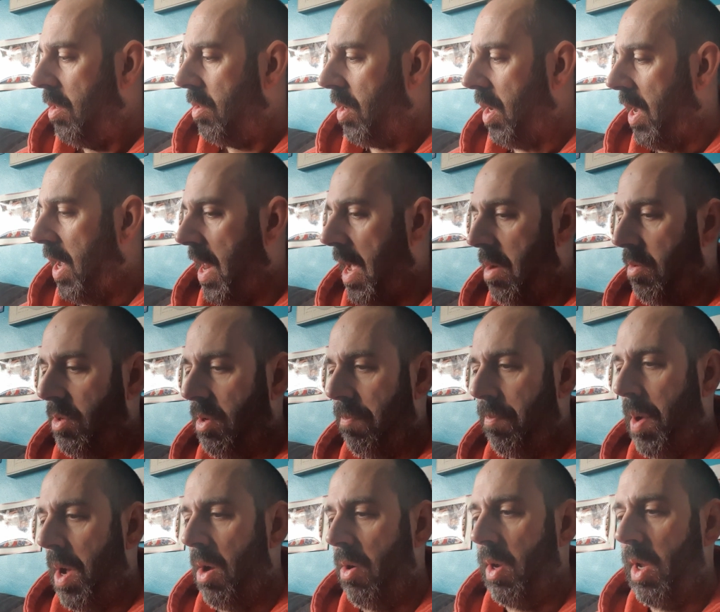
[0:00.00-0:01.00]
So yeah, that was a
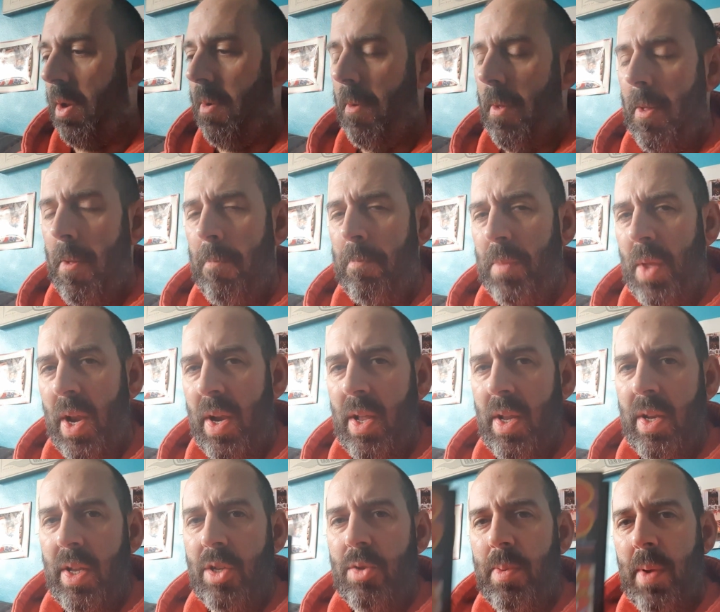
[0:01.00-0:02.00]
bargain. And
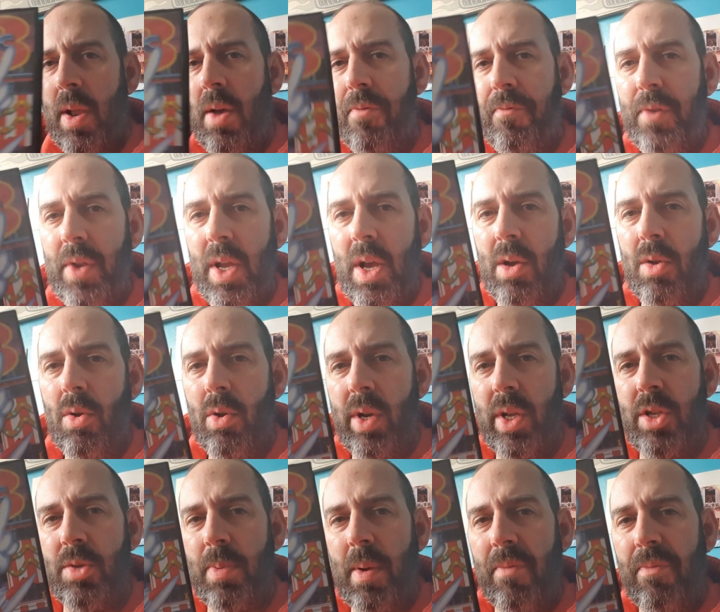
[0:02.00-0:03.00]
then this one, I think I got
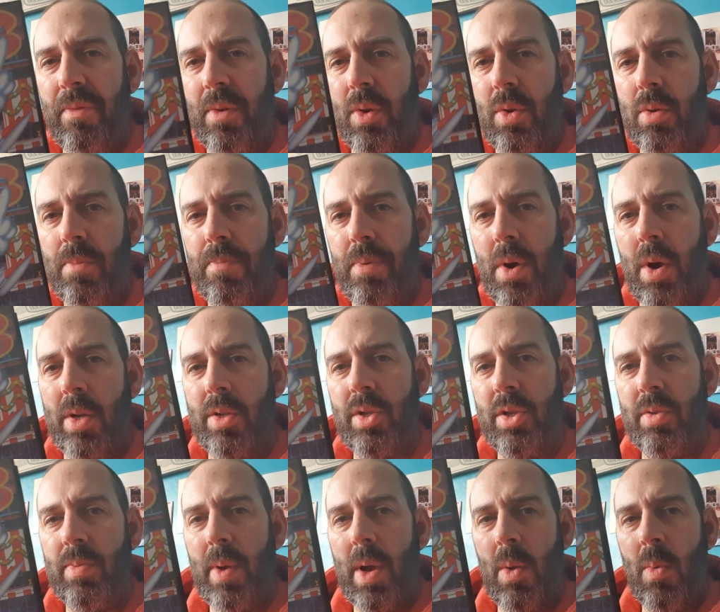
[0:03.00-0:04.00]
this one for a good price
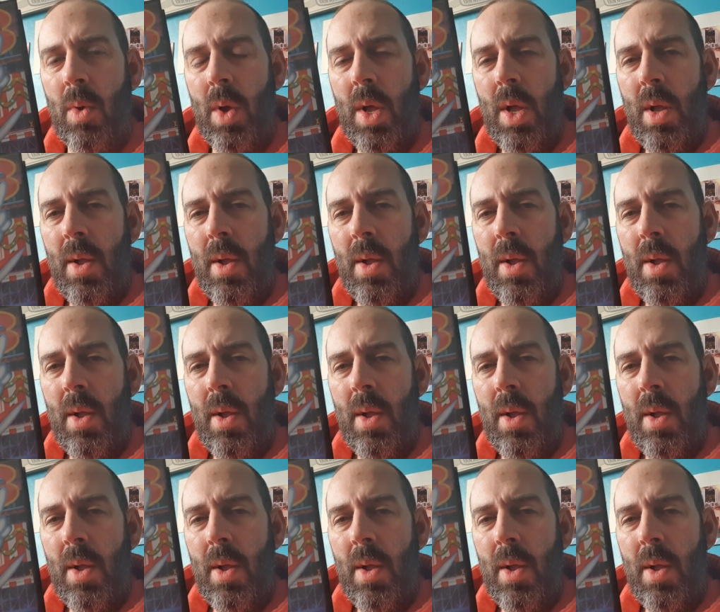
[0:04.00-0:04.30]
as well.